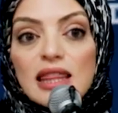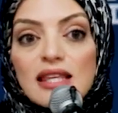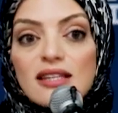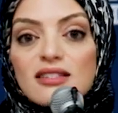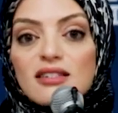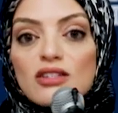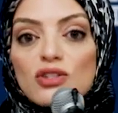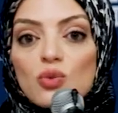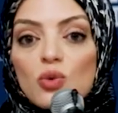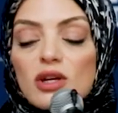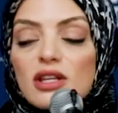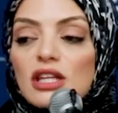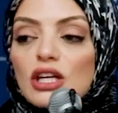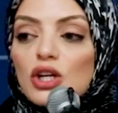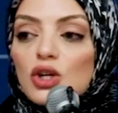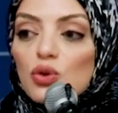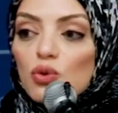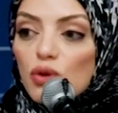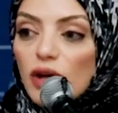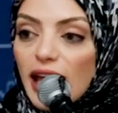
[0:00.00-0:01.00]
this is where the
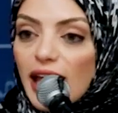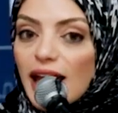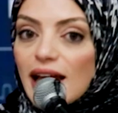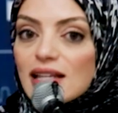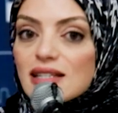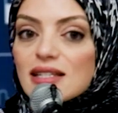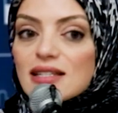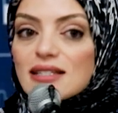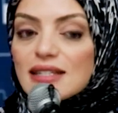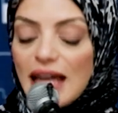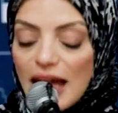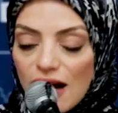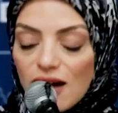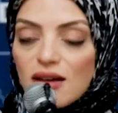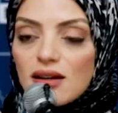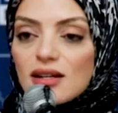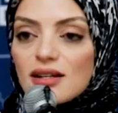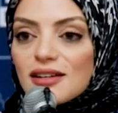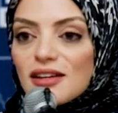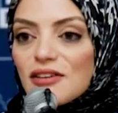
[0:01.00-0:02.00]
grand
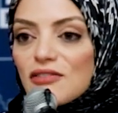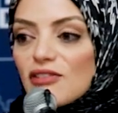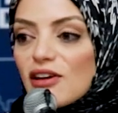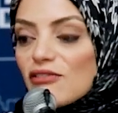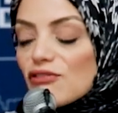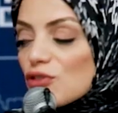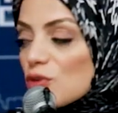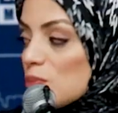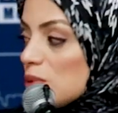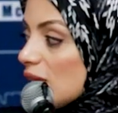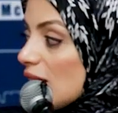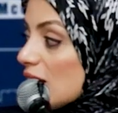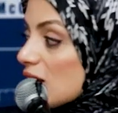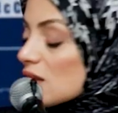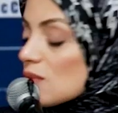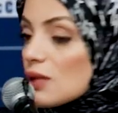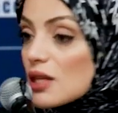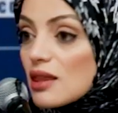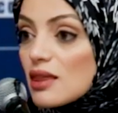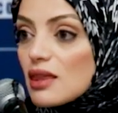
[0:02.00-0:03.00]
narrative of
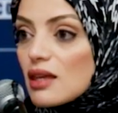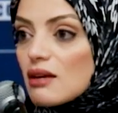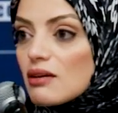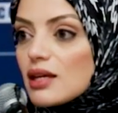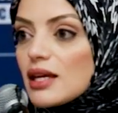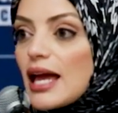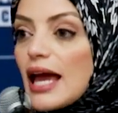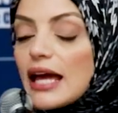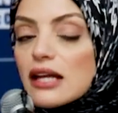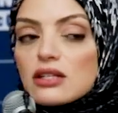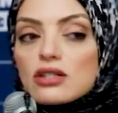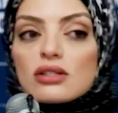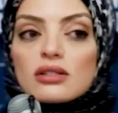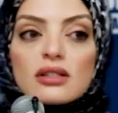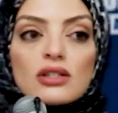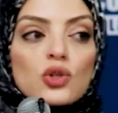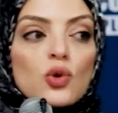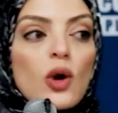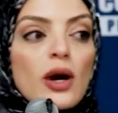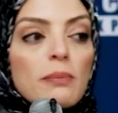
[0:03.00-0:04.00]
replacement theory entered
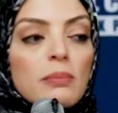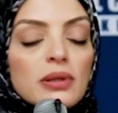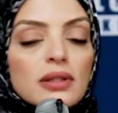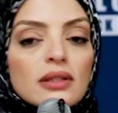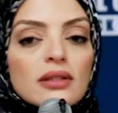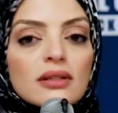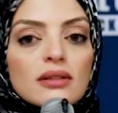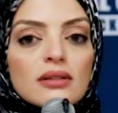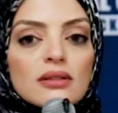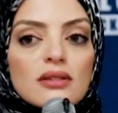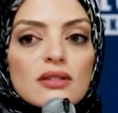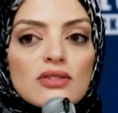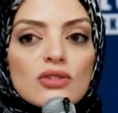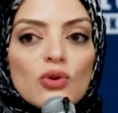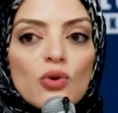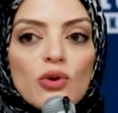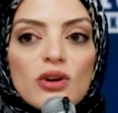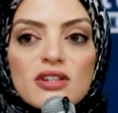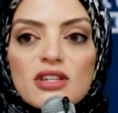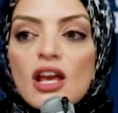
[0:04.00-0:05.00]
into our political
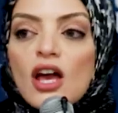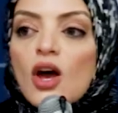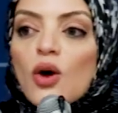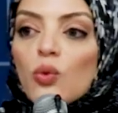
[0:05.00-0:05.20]
discourse.